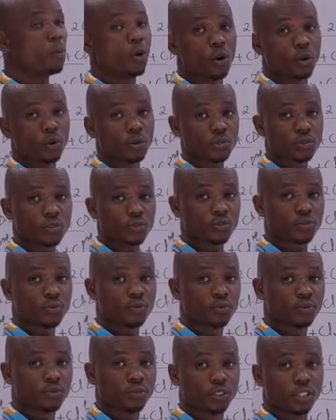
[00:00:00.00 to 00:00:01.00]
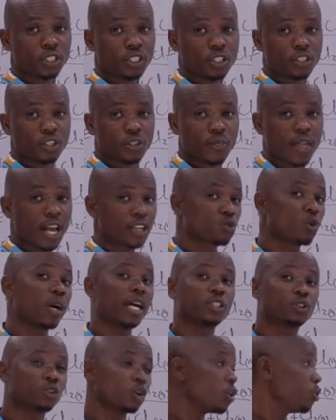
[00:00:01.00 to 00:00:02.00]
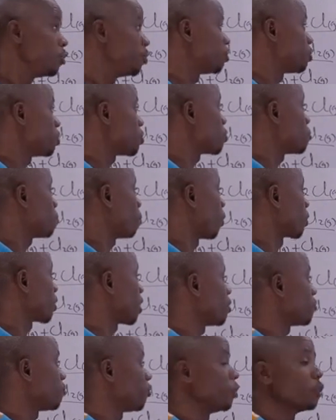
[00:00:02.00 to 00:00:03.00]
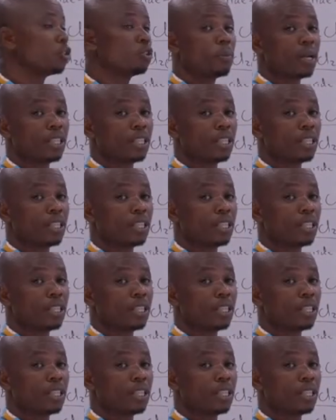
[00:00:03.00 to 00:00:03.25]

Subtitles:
moles. That's why I told you it is important for you to